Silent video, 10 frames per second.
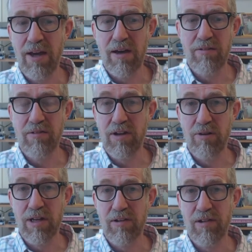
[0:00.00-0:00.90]
serious
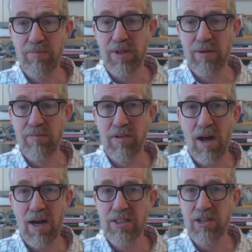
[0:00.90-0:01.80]
symptoms are
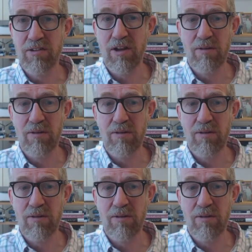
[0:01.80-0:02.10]
just going to be